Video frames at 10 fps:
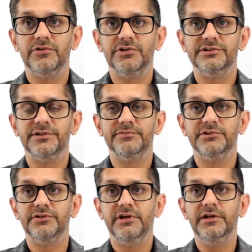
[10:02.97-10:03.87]
some.
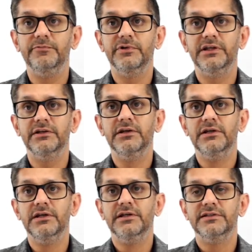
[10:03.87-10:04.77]
So Dreamwin
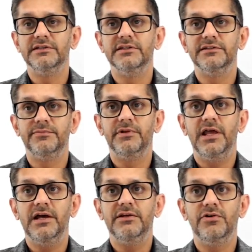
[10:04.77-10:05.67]
says
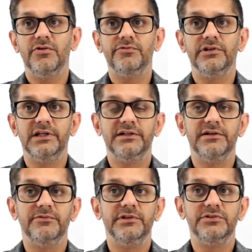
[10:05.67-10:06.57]
applied offer letter
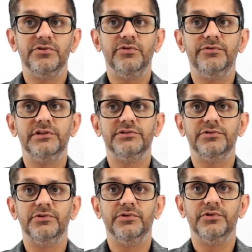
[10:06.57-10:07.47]
with TOEFL
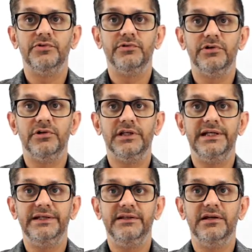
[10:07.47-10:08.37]
score overall
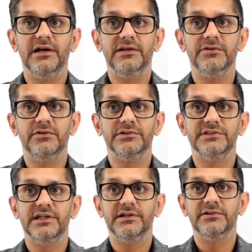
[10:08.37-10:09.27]
89 on
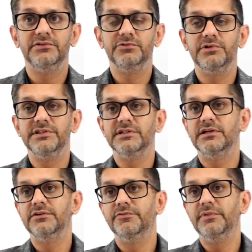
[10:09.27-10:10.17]

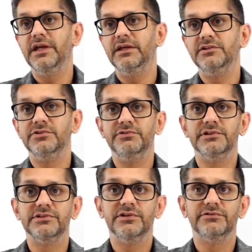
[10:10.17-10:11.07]
22nd of May in
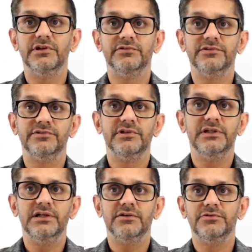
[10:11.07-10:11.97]
University of South
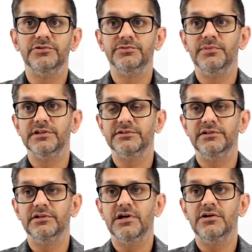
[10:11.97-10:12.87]
Australia, course master in
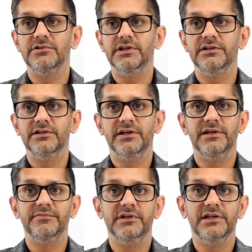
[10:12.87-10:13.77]
accounting, done
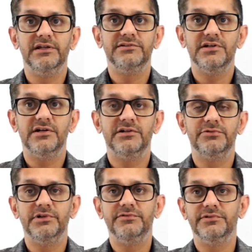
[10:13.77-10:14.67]
MBA HR
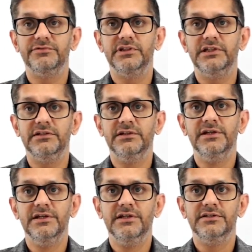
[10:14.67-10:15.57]
2015,
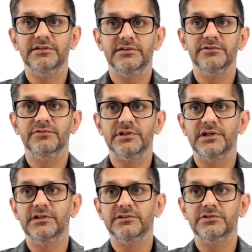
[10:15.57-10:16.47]
16
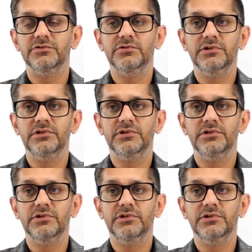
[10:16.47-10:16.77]
working in school.